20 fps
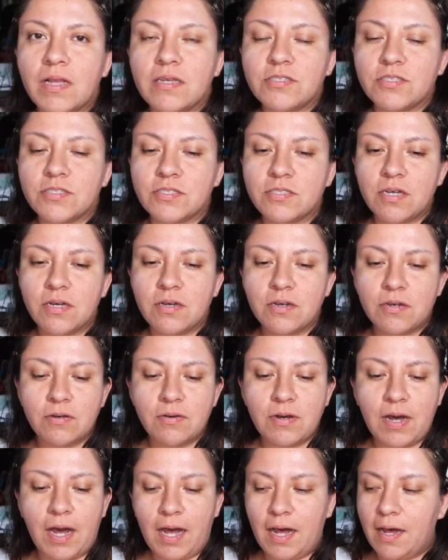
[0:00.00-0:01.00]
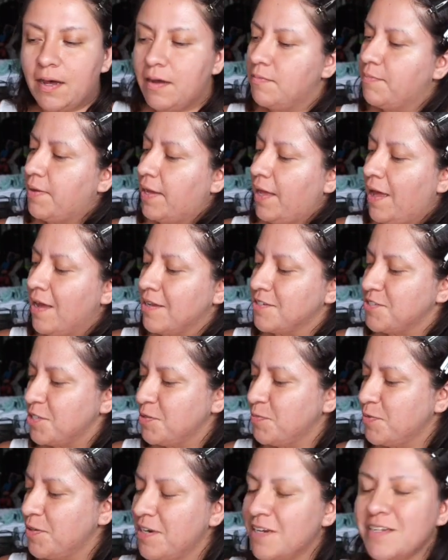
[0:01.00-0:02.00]
So I actually
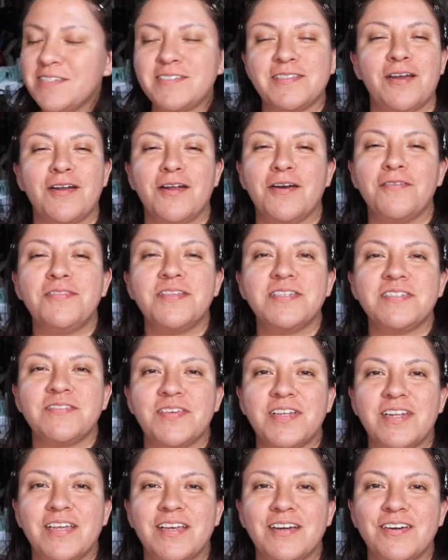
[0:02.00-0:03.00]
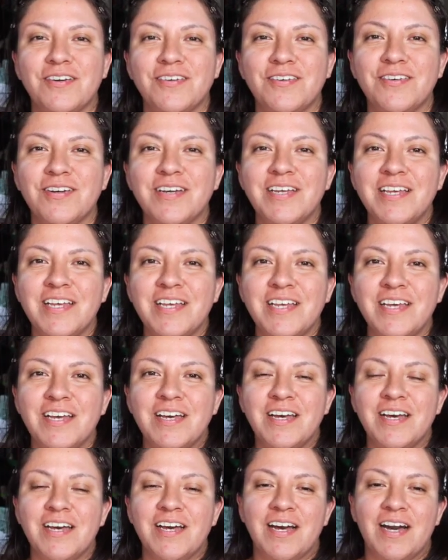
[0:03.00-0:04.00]
wanted to start off this video.
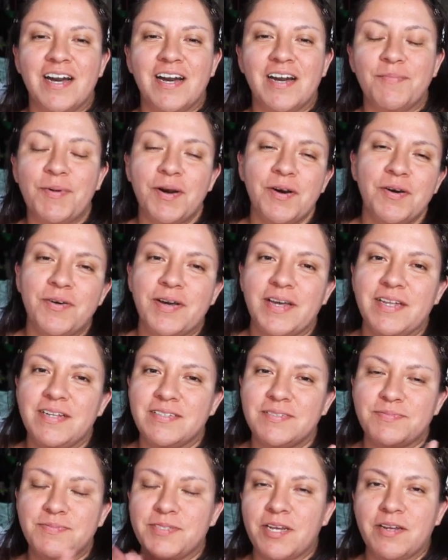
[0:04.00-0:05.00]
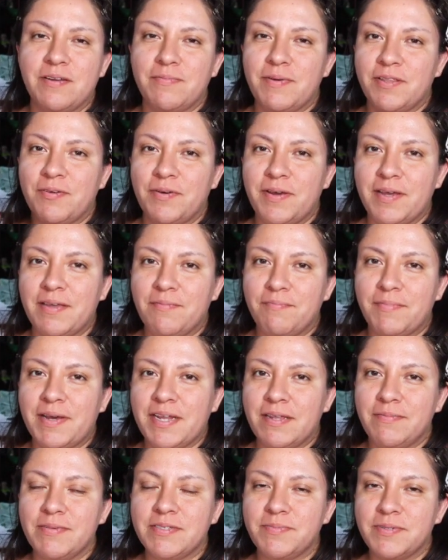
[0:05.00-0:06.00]
Oh, and sorry, by the way, my
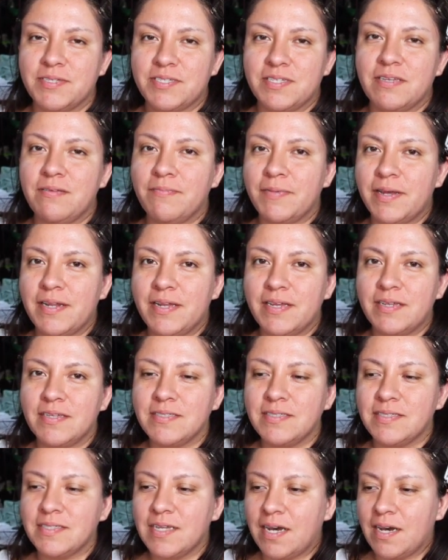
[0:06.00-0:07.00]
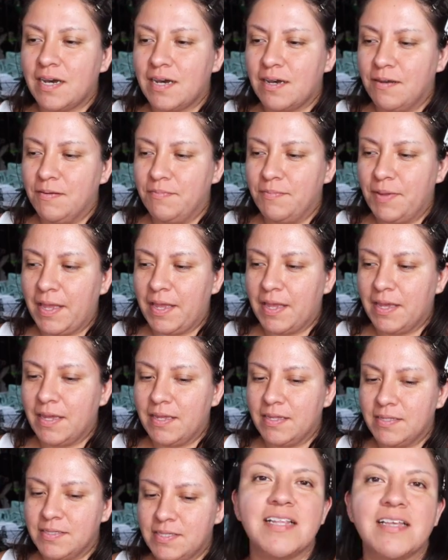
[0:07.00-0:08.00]
name is Mirza Jimenez.
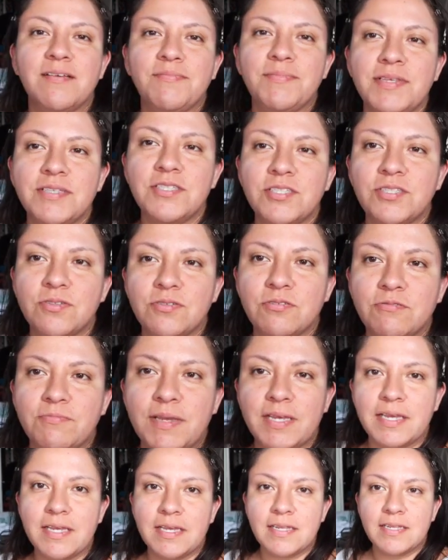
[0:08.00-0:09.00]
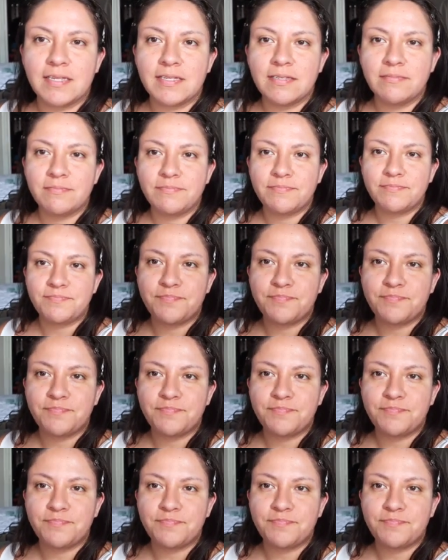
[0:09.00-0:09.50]
And let me zoom in.